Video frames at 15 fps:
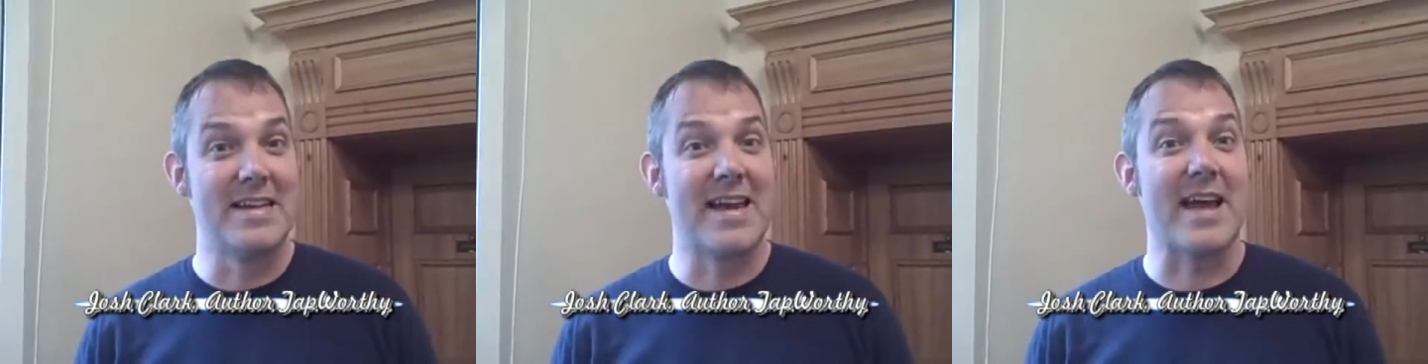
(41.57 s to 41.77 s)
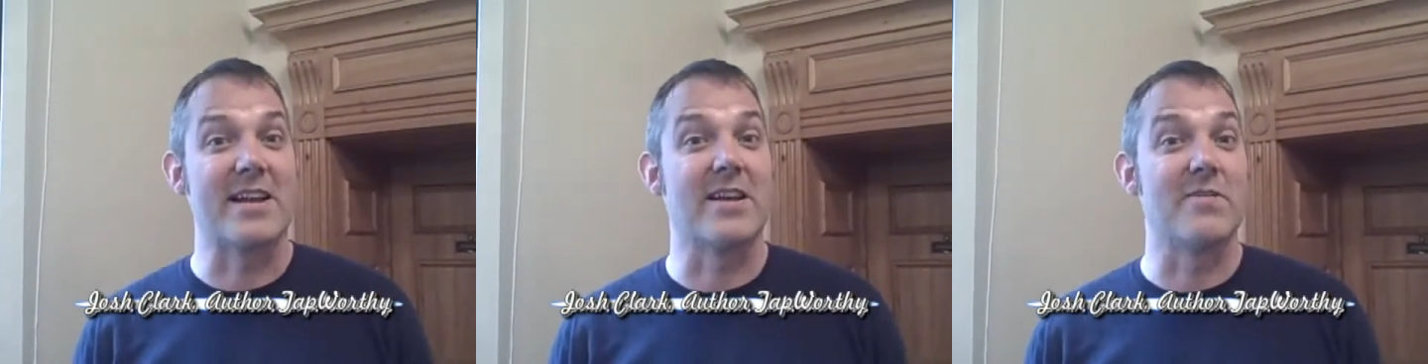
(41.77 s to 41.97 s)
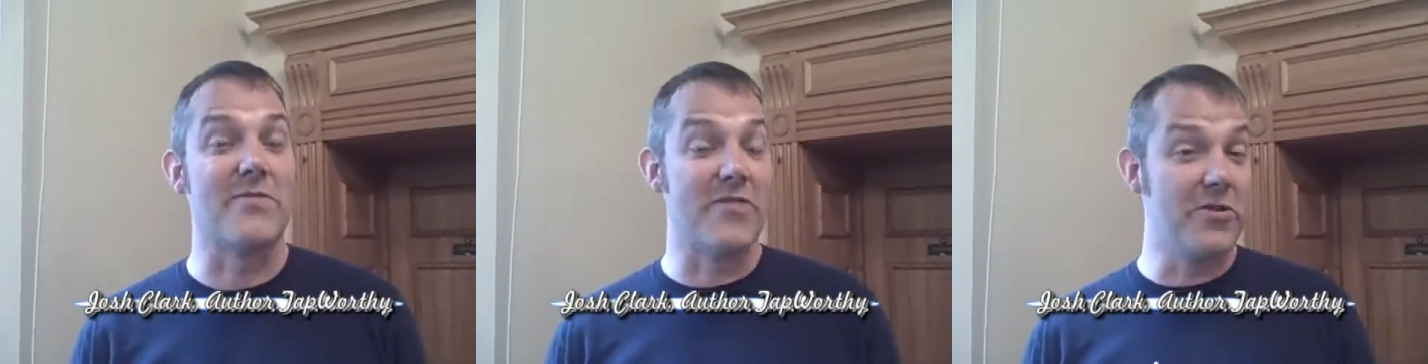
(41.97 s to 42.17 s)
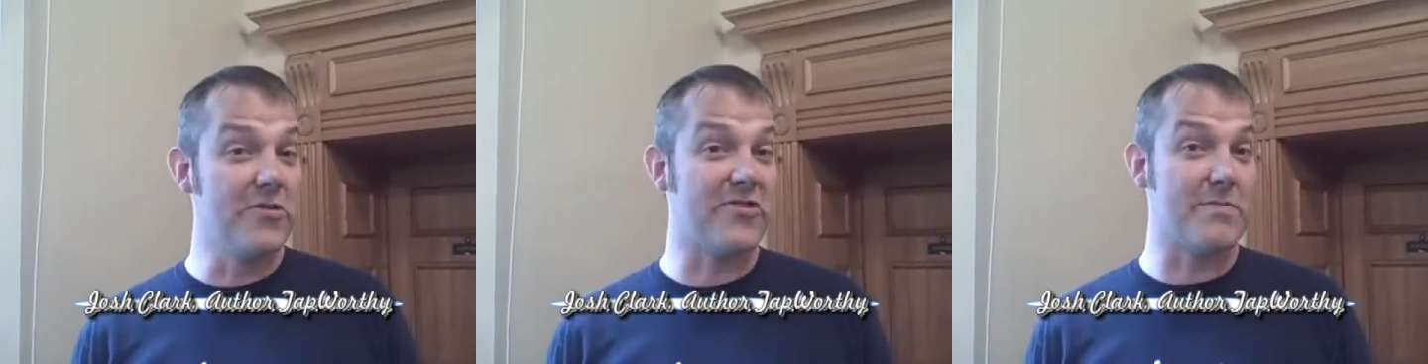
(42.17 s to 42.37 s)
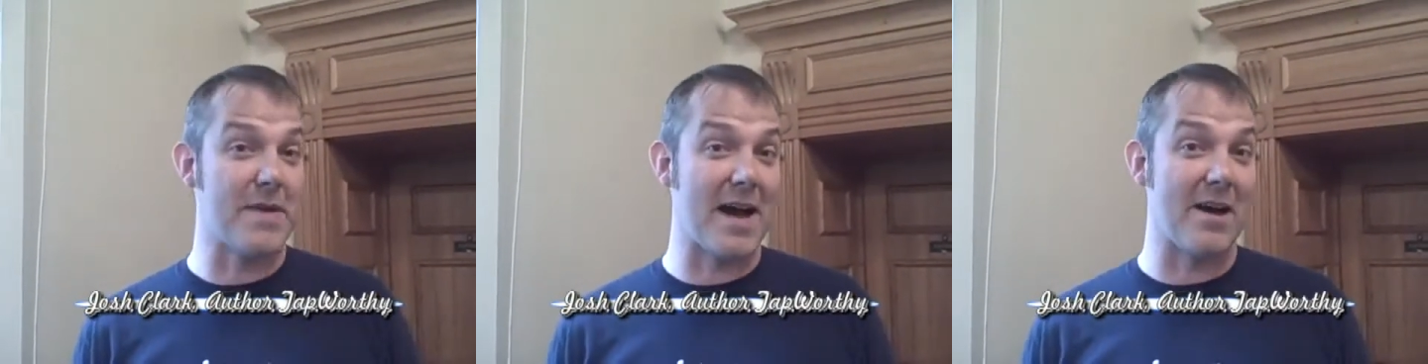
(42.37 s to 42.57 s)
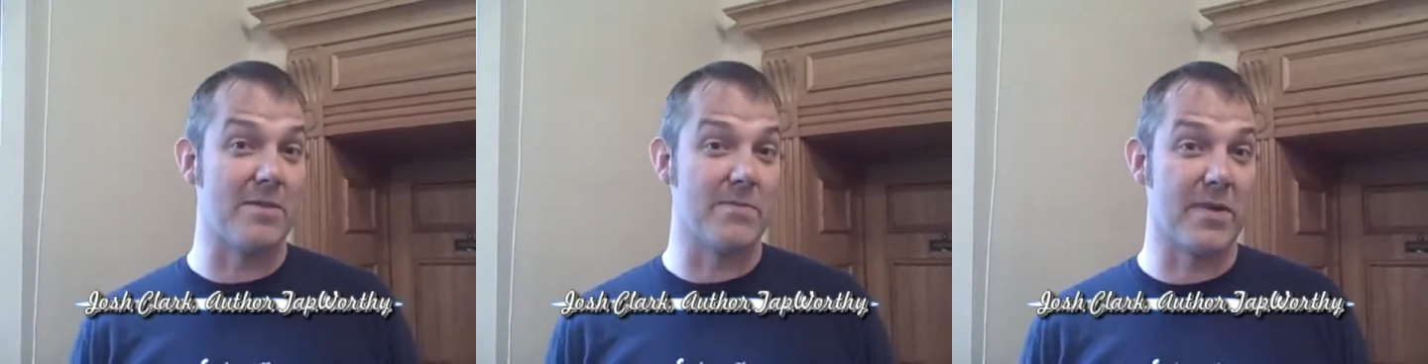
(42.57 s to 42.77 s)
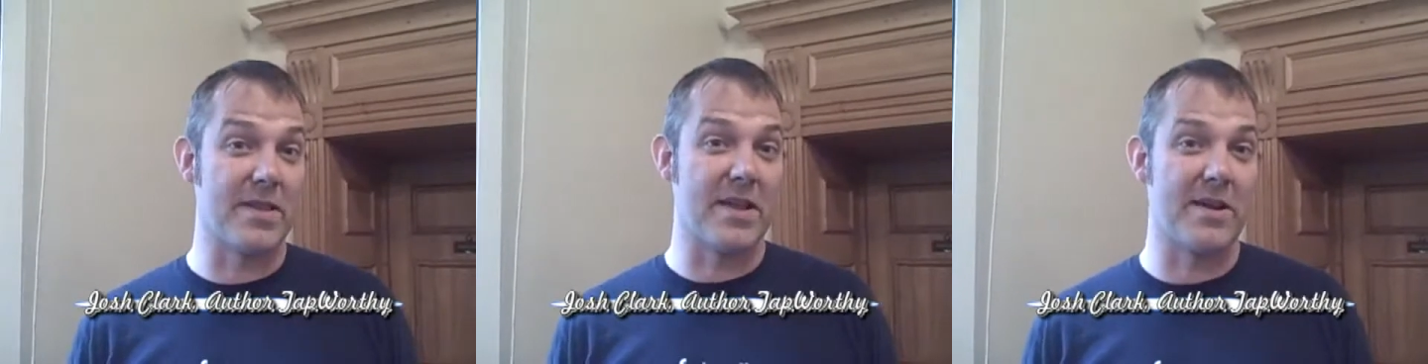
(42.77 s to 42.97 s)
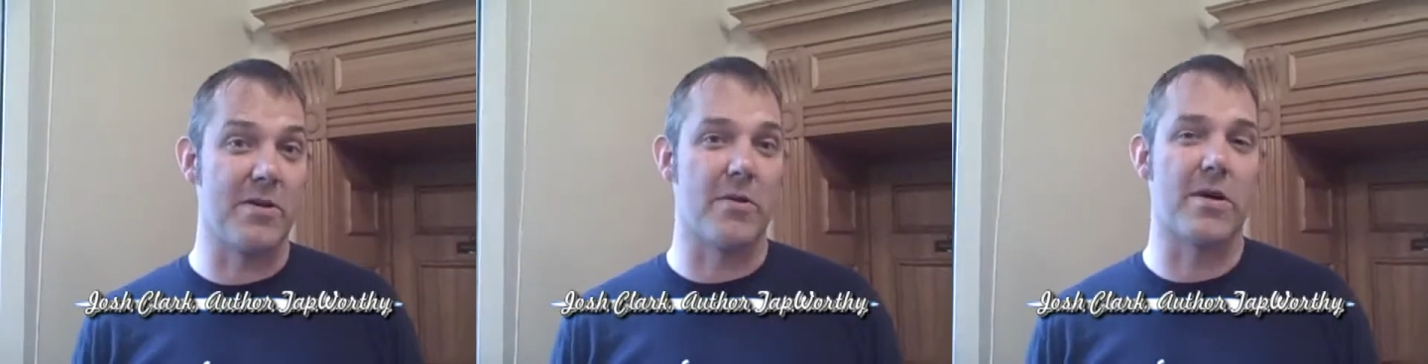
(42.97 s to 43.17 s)
get confused about
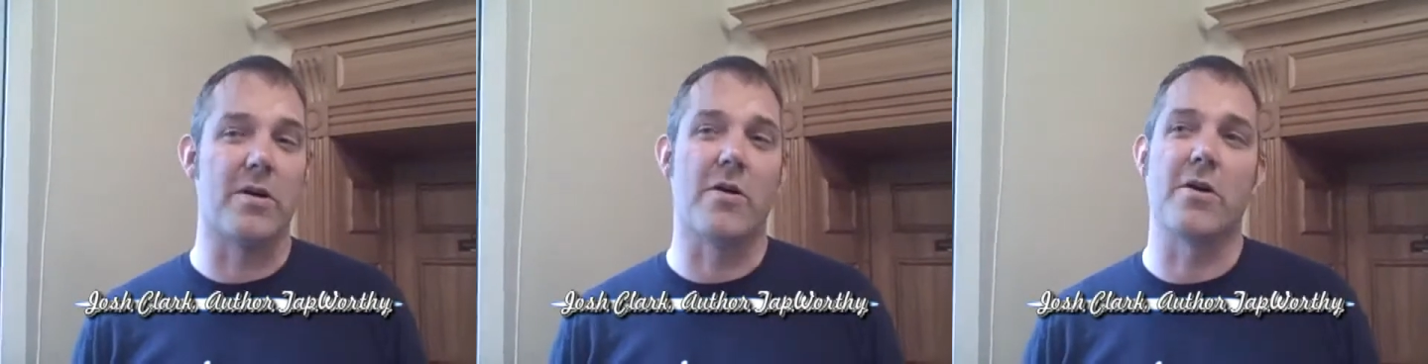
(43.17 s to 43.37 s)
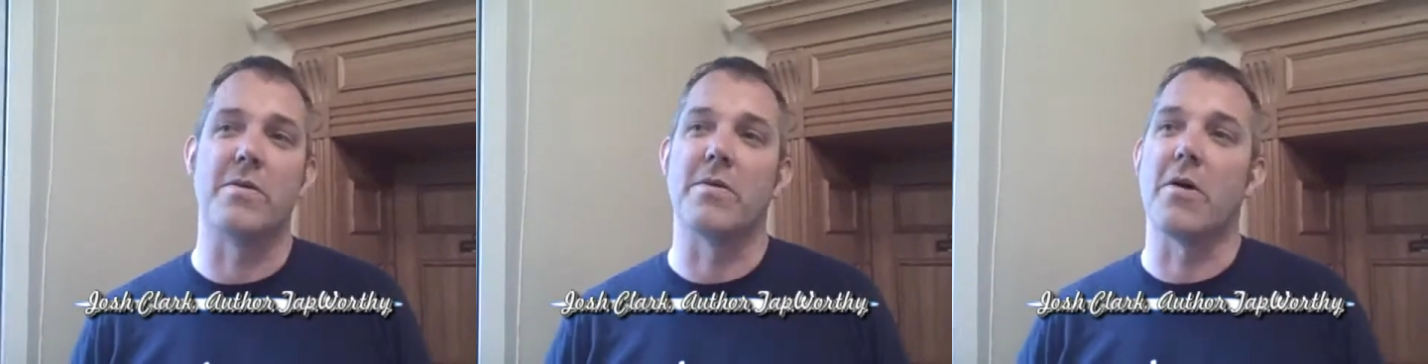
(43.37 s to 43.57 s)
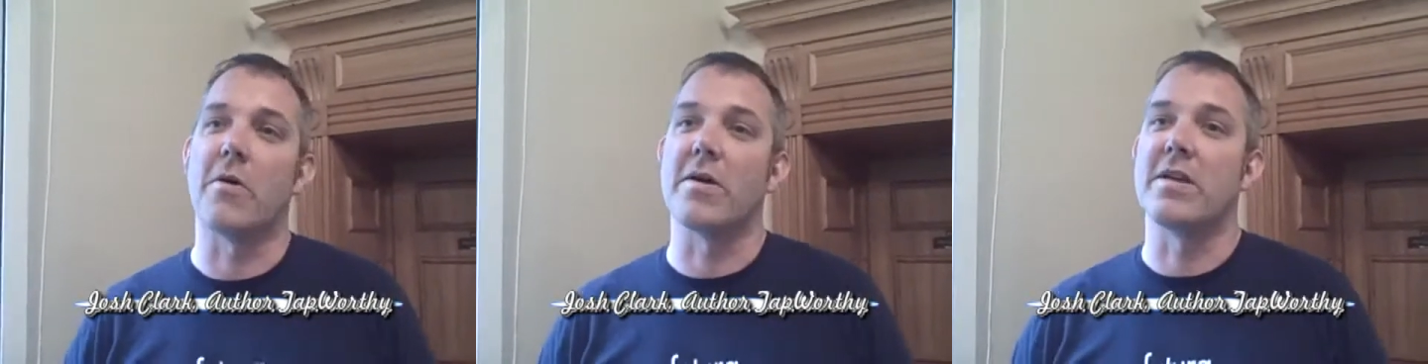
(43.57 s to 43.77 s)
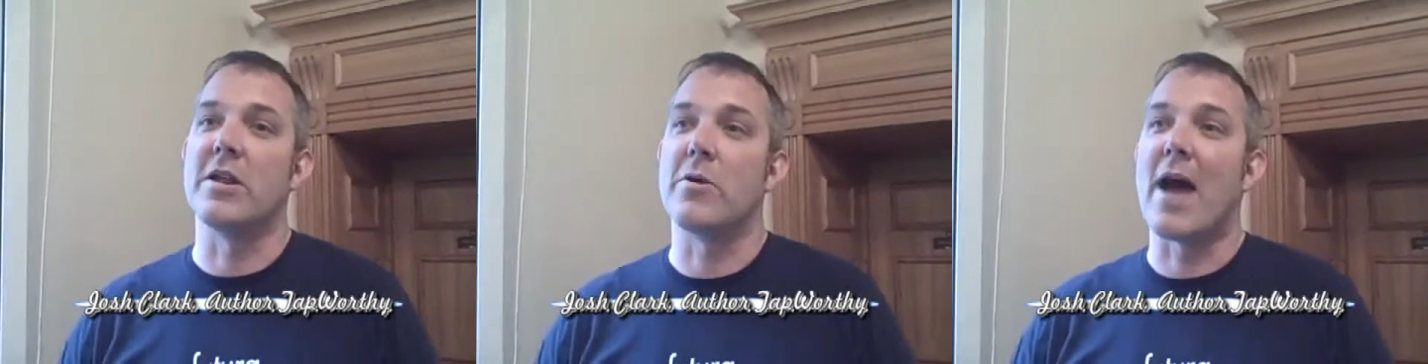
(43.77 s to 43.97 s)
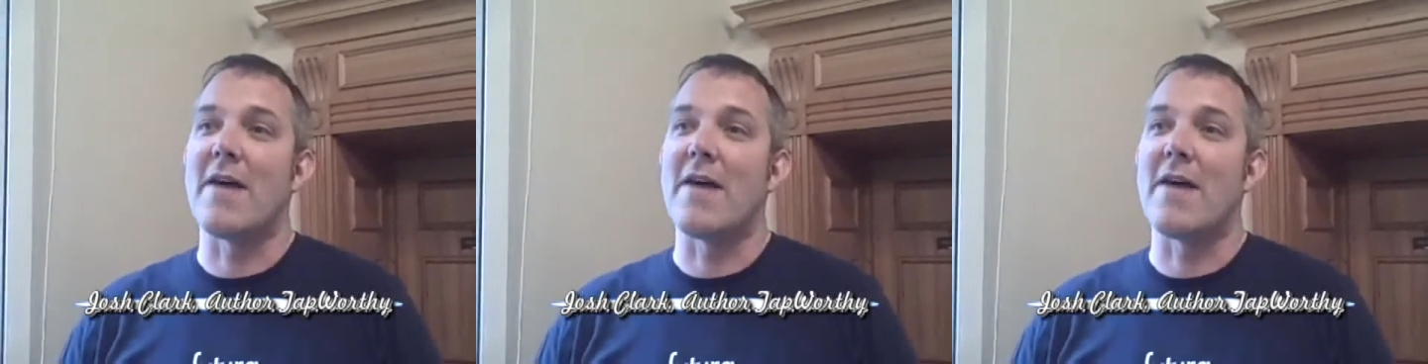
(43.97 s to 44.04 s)
when they're, or